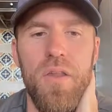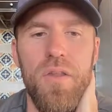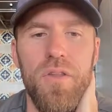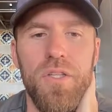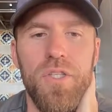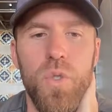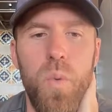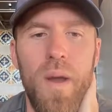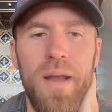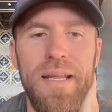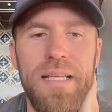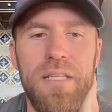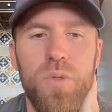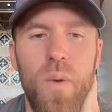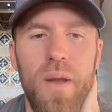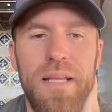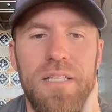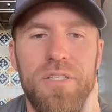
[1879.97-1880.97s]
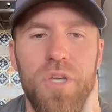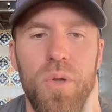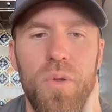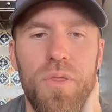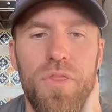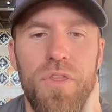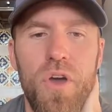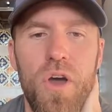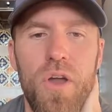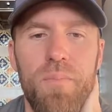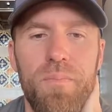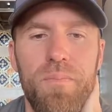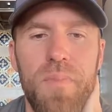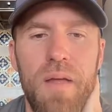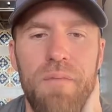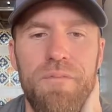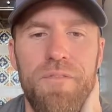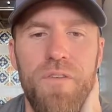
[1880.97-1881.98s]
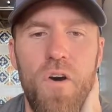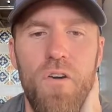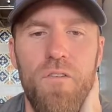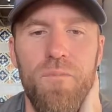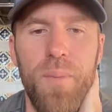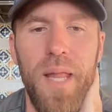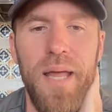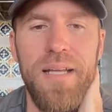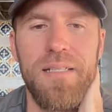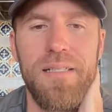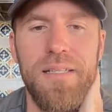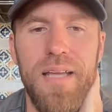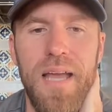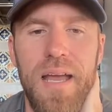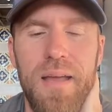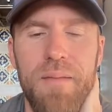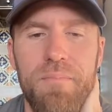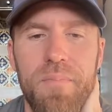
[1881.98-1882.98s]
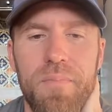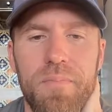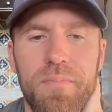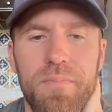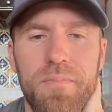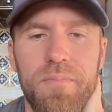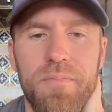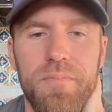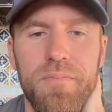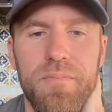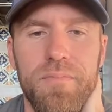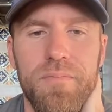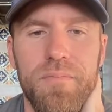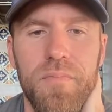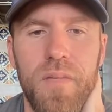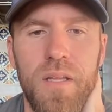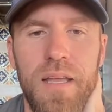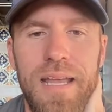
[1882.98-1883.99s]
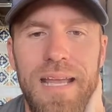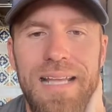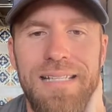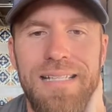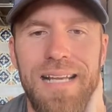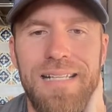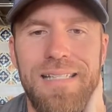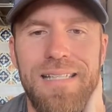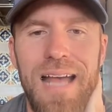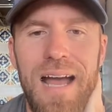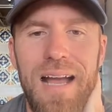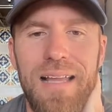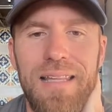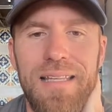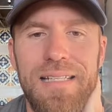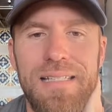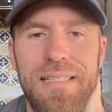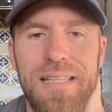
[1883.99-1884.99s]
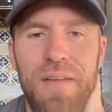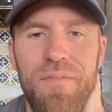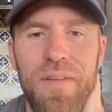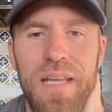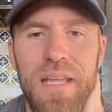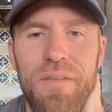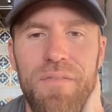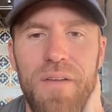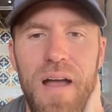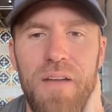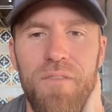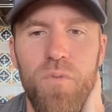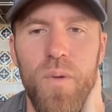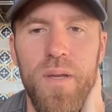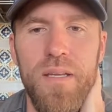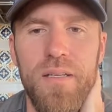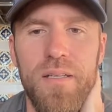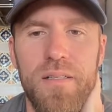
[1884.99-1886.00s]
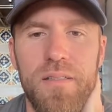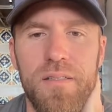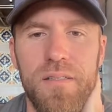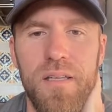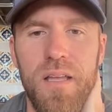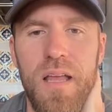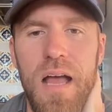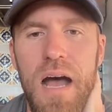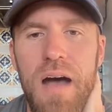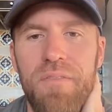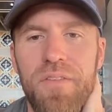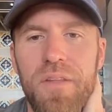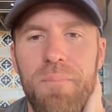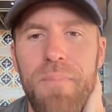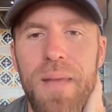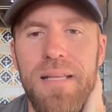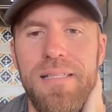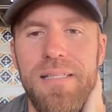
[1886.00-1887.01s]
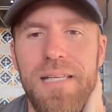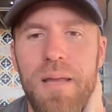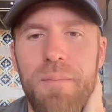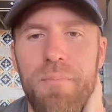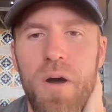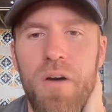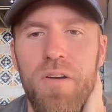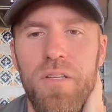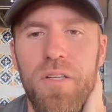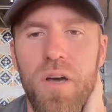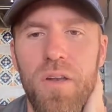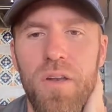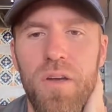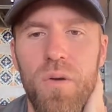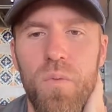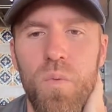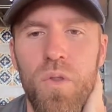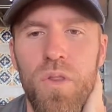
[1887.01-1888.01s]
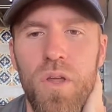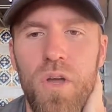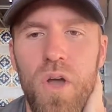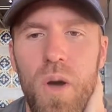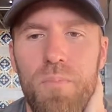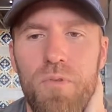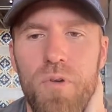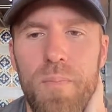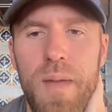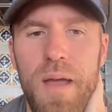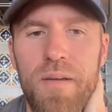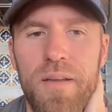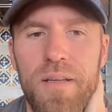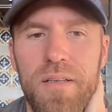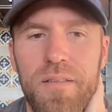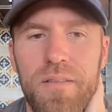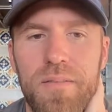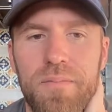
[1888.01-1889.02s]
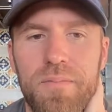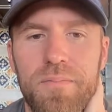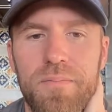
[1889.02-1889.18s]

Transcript: The 2022 third and fourth place game is exactly 75 weeks after Messi and Maradona won the Copa America.